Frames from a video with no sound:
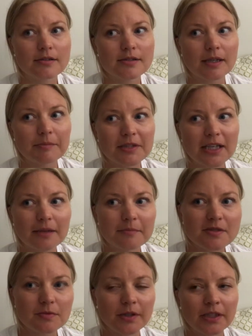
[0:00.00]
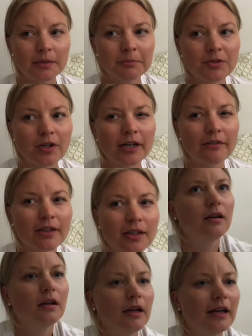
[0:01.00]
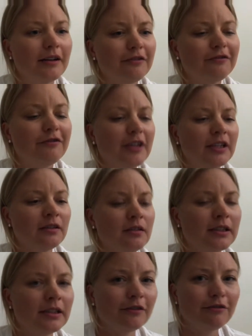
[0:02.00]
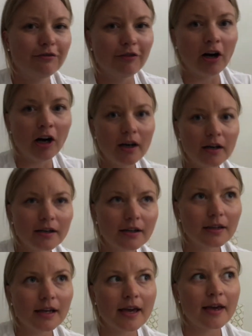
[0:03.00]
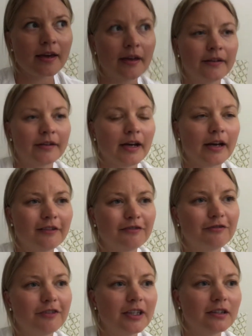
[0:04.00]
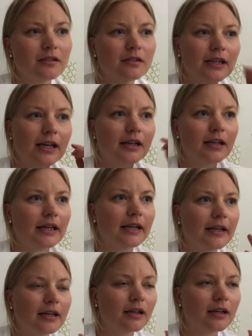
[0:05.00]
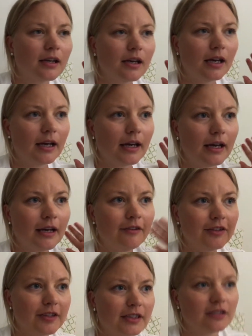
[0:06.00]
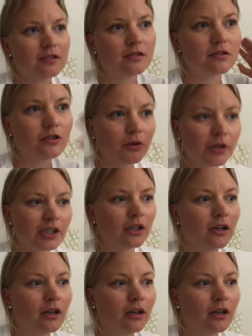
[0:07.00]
Sometimes when I'm driving, I feel in a fog and I feel that like everything is just going